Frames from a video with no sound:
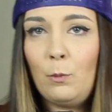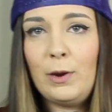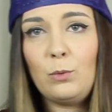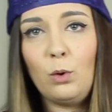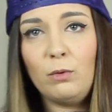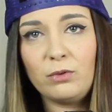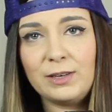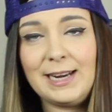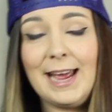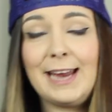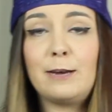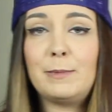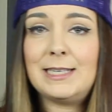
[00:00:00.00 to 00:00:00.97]
when
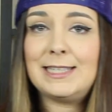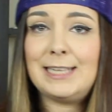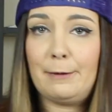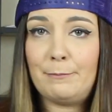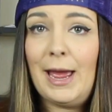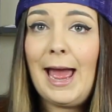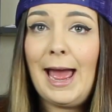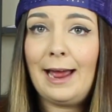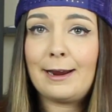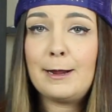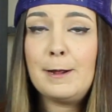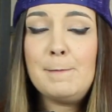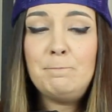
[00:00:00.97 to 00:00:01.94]
Wolverine had to be sent
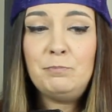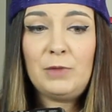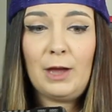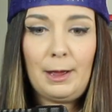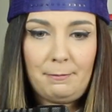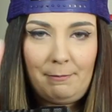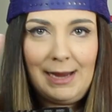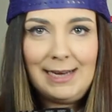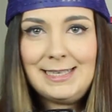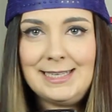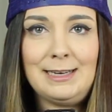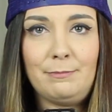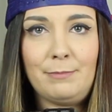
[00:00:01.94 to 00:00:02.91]
back.
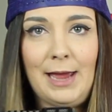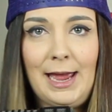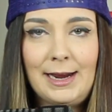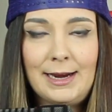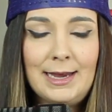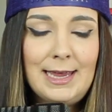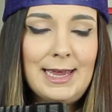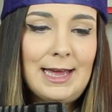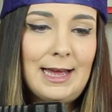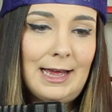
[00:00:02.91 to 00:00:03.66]
Mind sent back